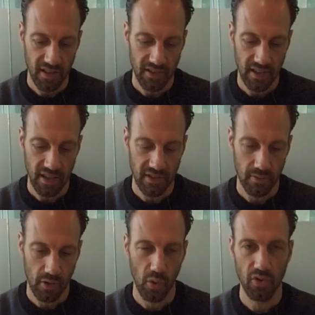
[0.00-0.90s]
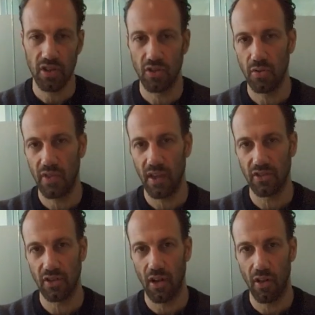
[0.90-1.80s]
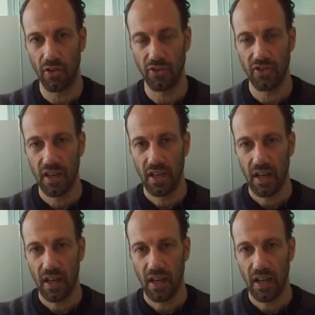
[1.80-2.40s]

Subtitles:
is close to $2,000